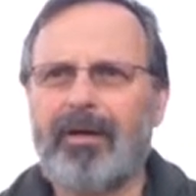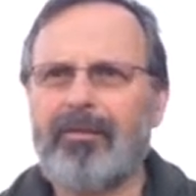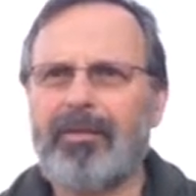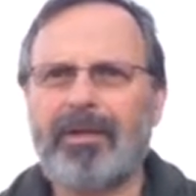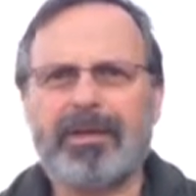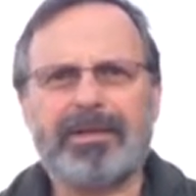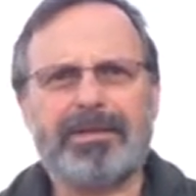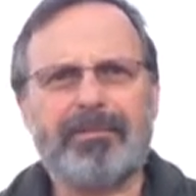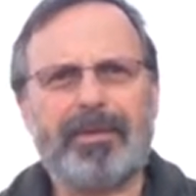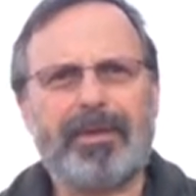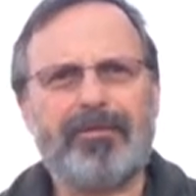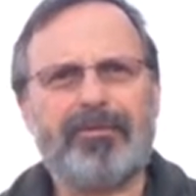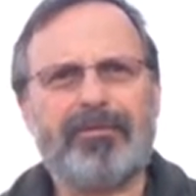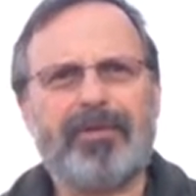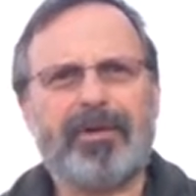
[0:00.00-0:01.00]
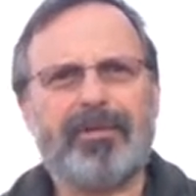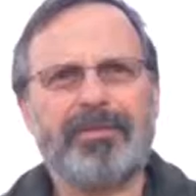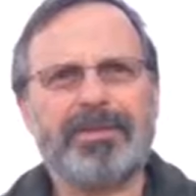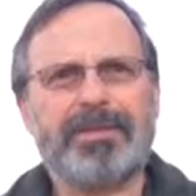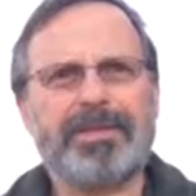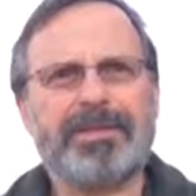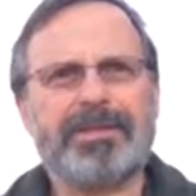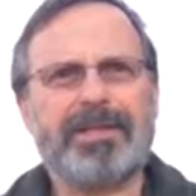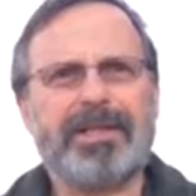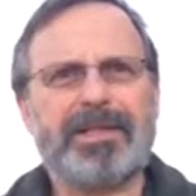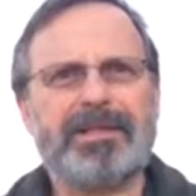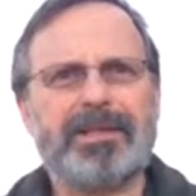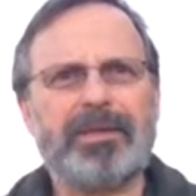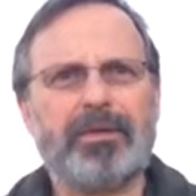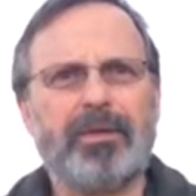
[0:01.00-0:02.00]
I think it's about 5,000 or
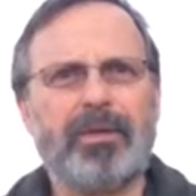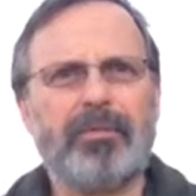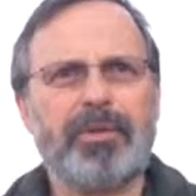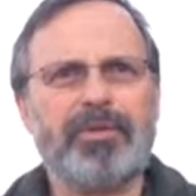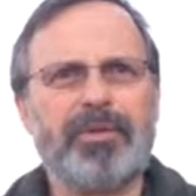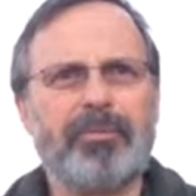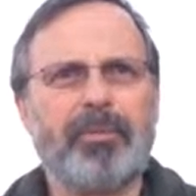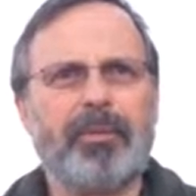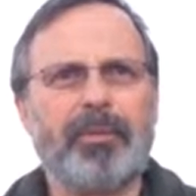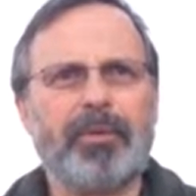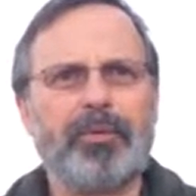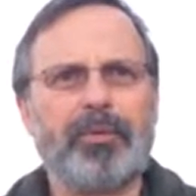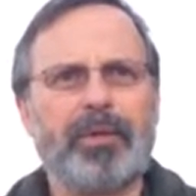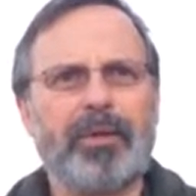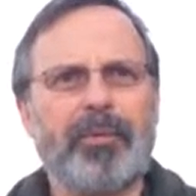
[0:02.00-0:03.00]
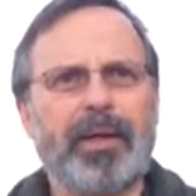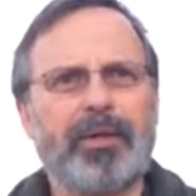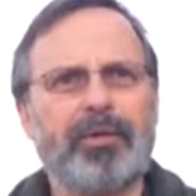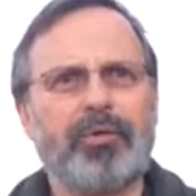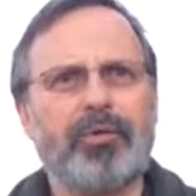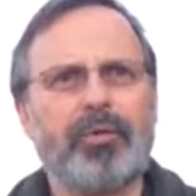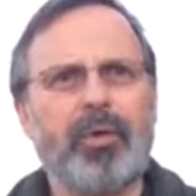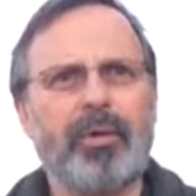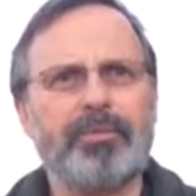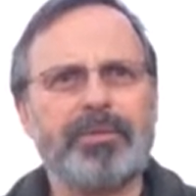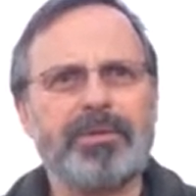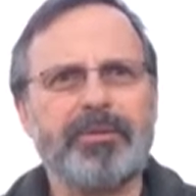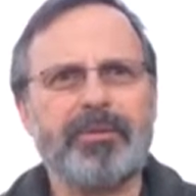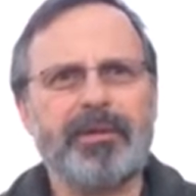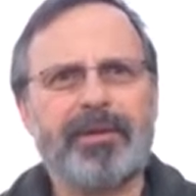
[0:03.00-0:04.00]
6,000 kilometres. They probably do it in about 2
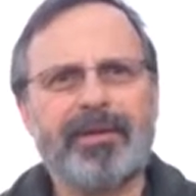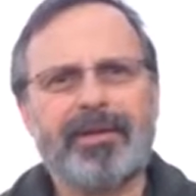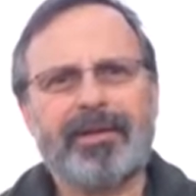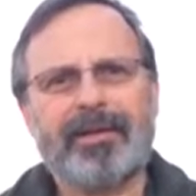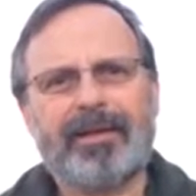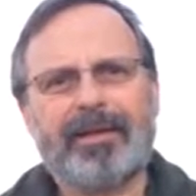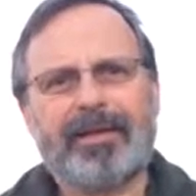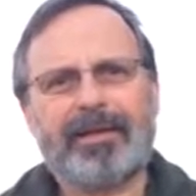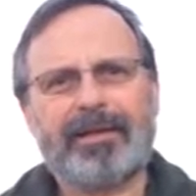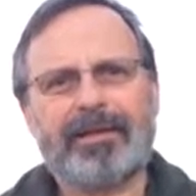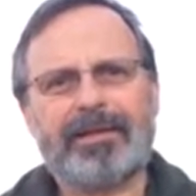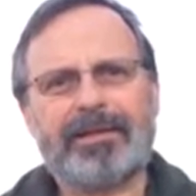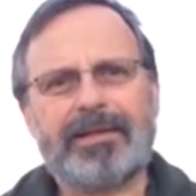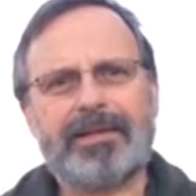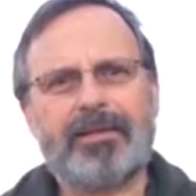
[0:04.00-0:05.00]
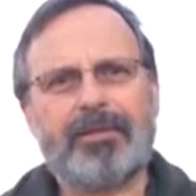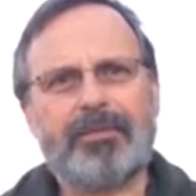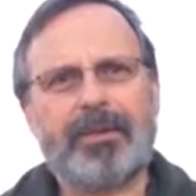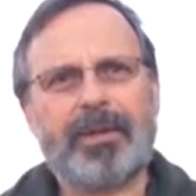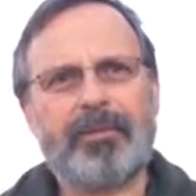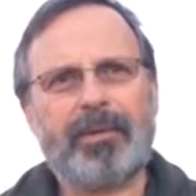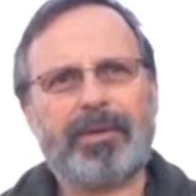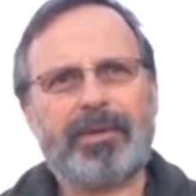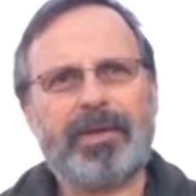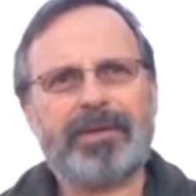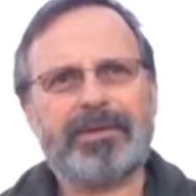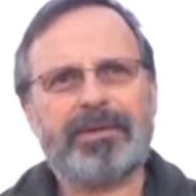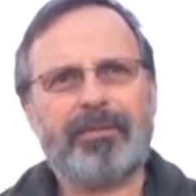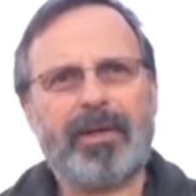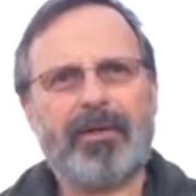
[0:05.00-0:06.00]
hops. So it
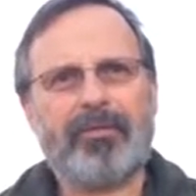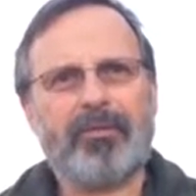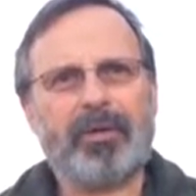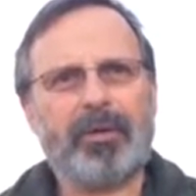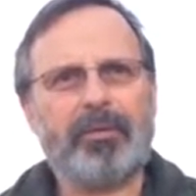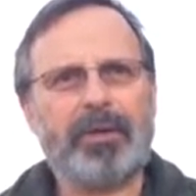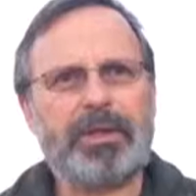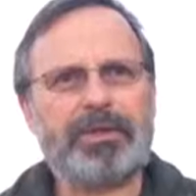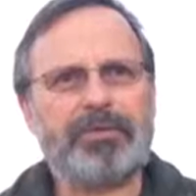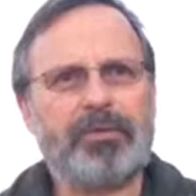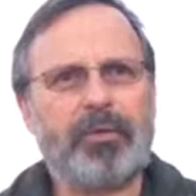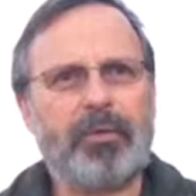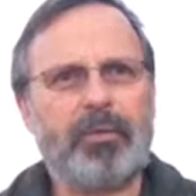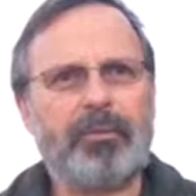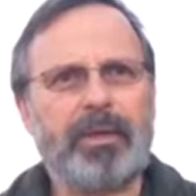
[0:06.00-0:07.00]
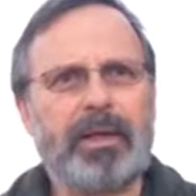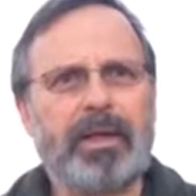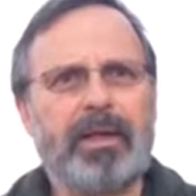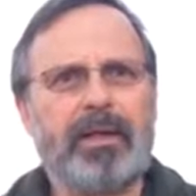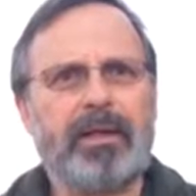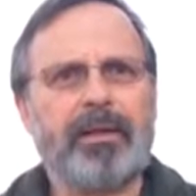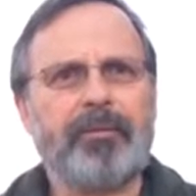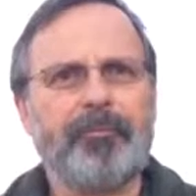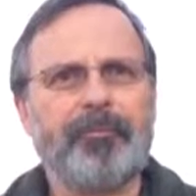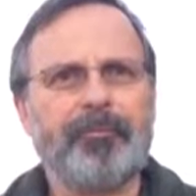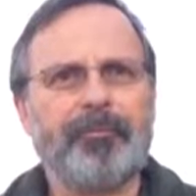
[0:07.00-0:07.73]
takes about 3 weeks for them to get here.